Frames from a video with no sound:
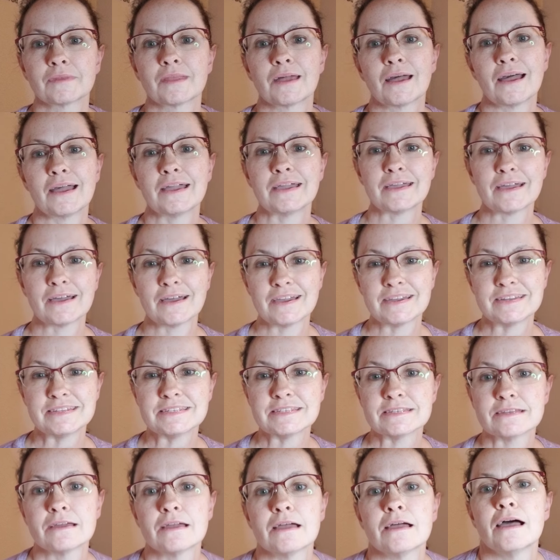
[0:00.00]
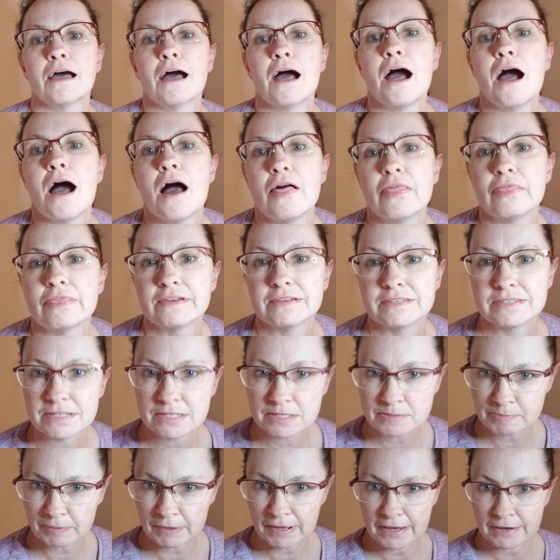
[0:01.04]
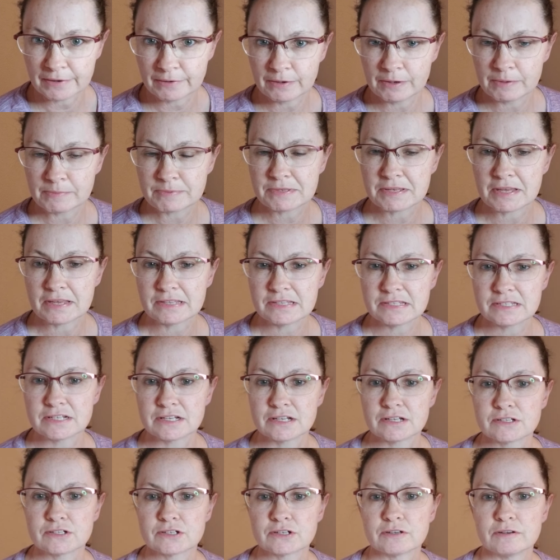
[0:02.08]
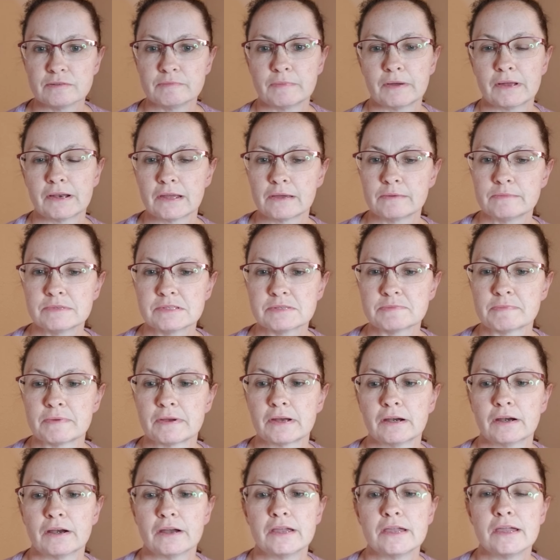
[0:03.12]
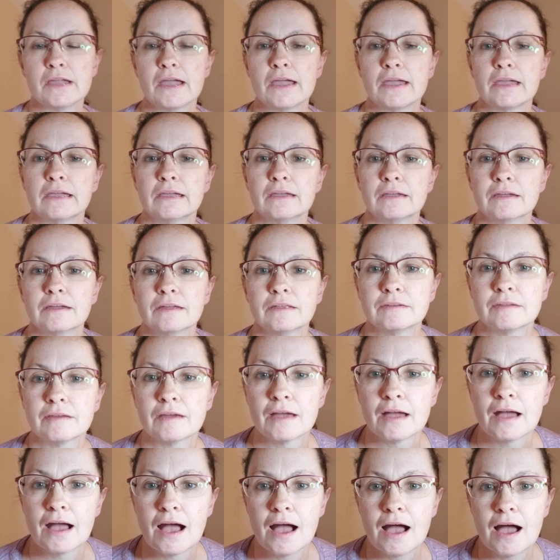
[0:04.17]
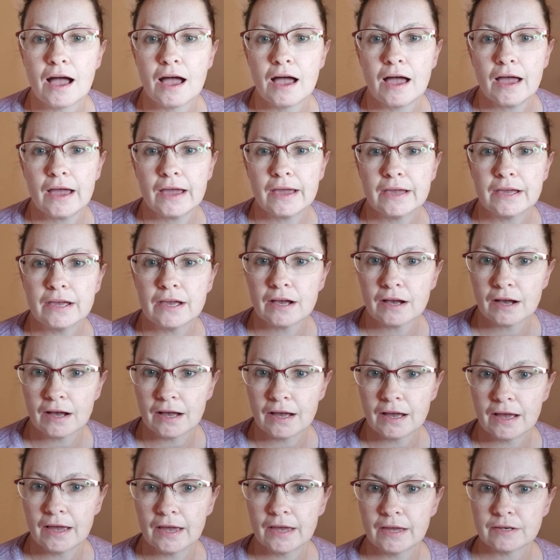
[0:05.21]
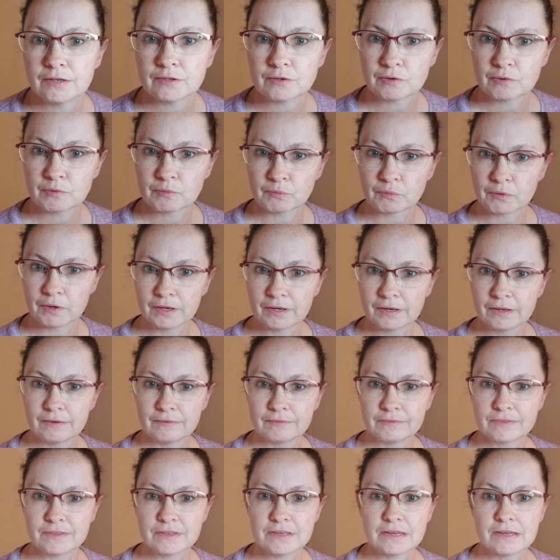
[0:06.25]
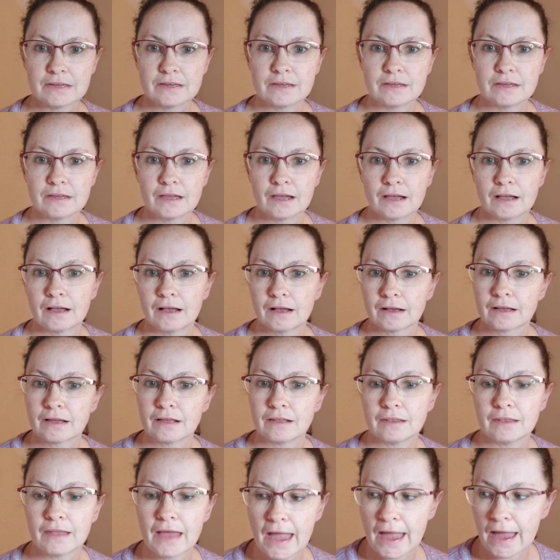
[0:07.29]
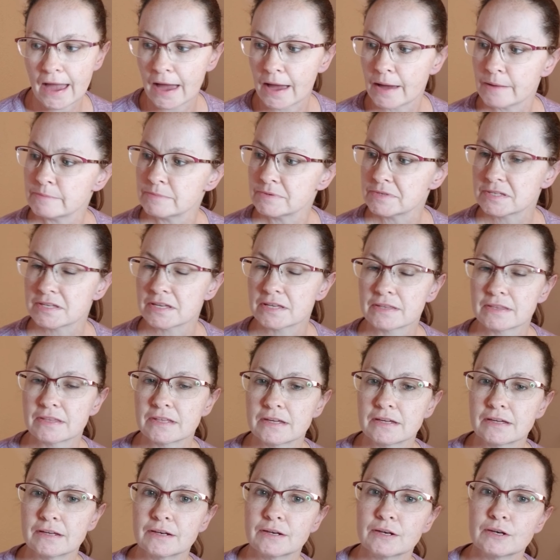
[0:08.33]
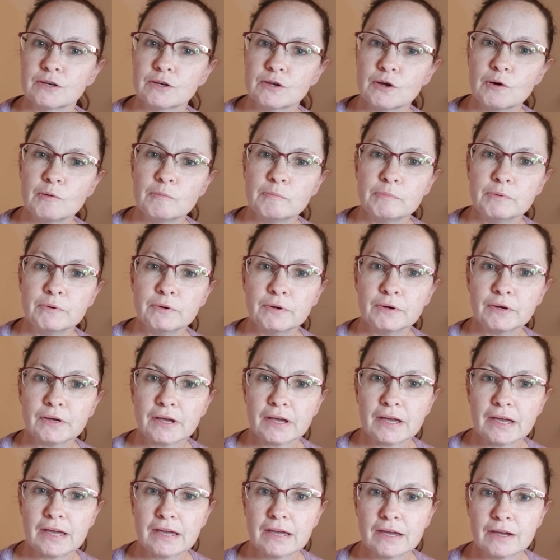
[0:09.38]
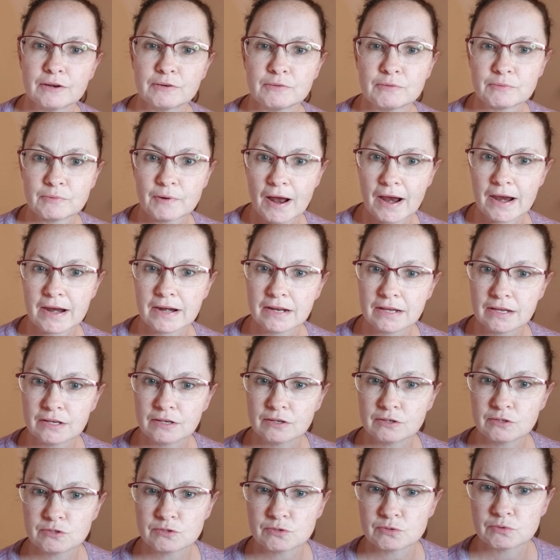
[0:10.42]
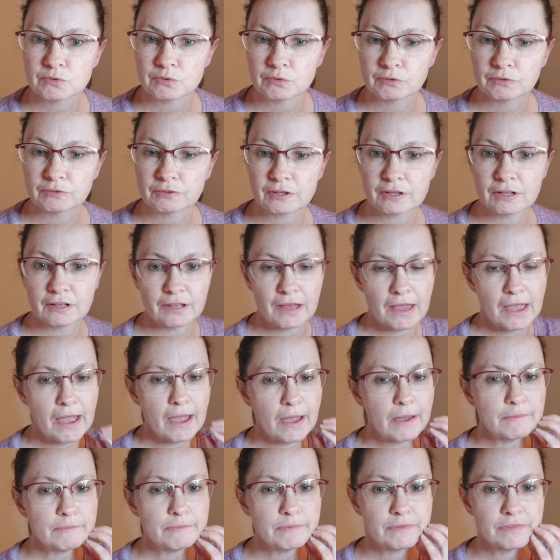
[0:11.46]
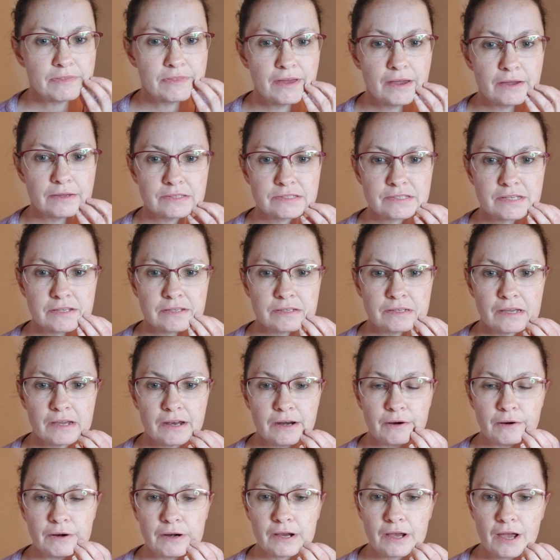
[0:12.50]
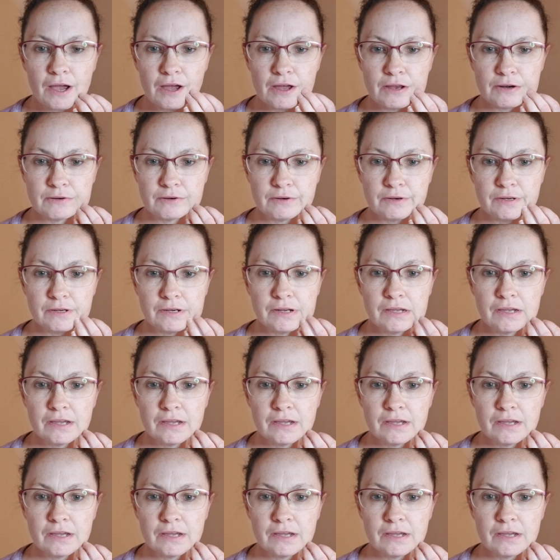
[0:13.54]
Hi guys, this is Planner Obsessed Teacher. My name is Mary and I got one of the collabs, the notebook and writing tools collab that Erin Condren